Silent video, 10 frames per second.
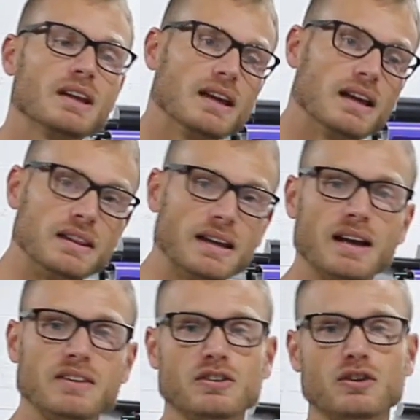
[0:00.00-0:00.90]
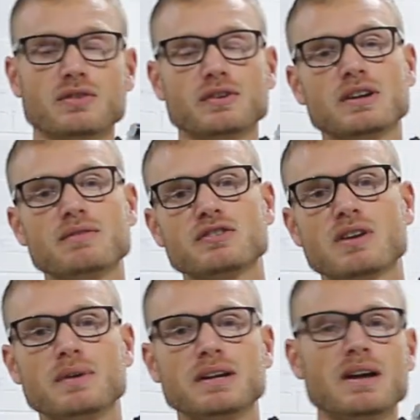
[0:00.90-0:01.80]
in the end. You know, so if you're looking for
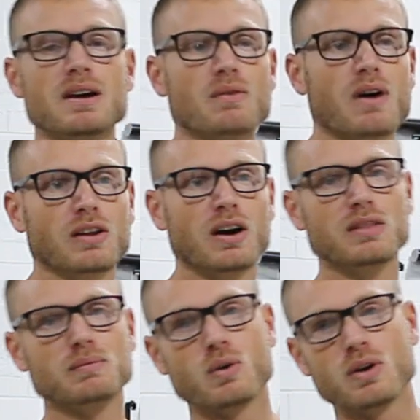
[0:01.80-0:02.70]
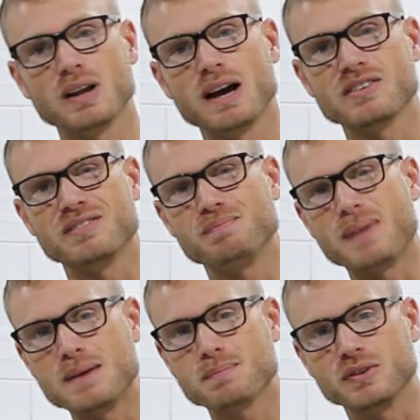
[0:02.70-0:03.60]
something along more lines of
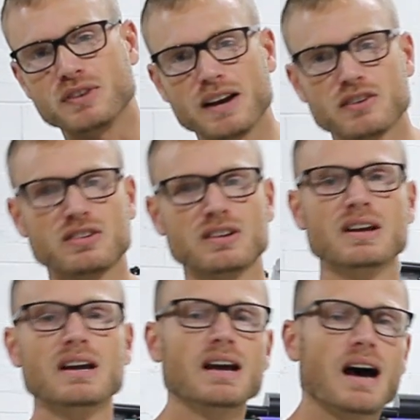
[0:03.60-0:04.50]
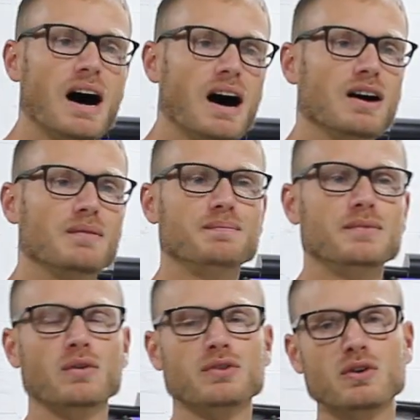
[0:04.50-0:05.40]
paint protection, you
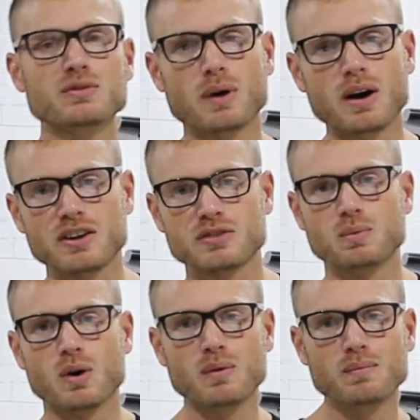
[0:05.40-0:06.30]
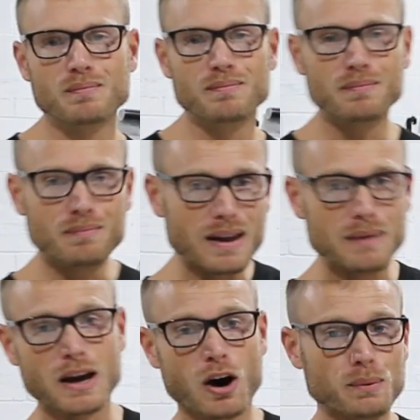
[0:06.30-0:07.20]
know, those products will
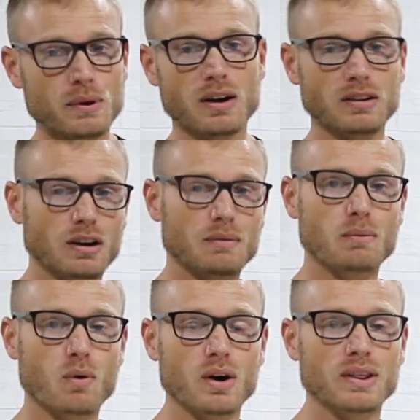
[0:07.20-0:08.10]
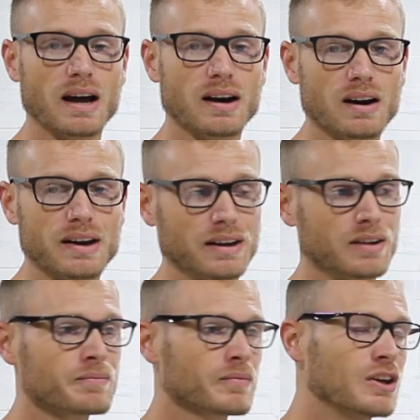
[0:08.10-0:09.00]
maybe help you out a little bit more in that area.
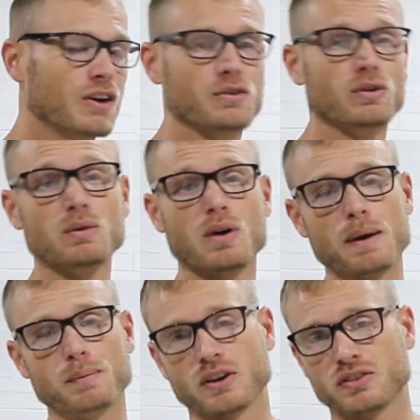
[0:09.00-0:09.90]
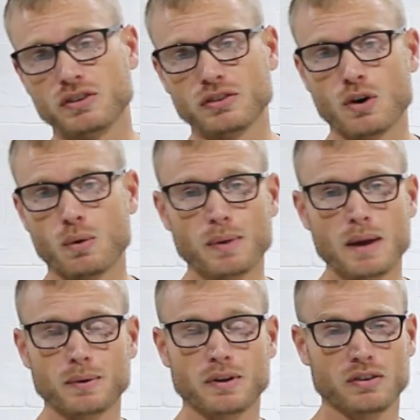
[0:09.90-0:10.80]
You know, if you really want paint protection, you just go with
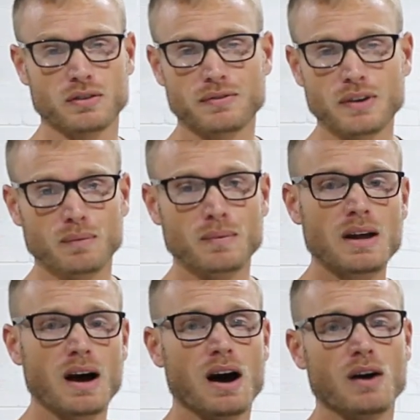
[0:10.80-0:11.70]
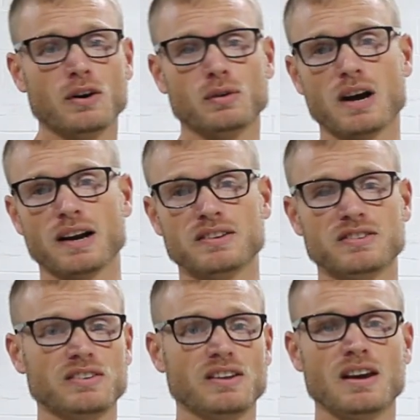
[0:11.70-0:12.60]
paint protection film. You know, we're talking
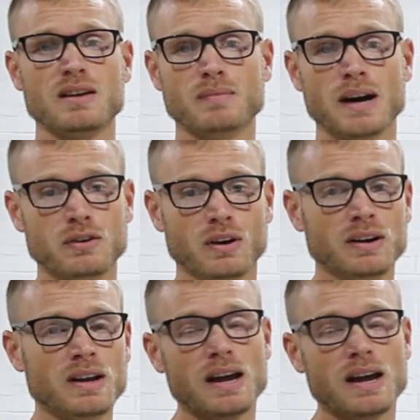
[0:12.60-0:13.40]
6 to 8 micron.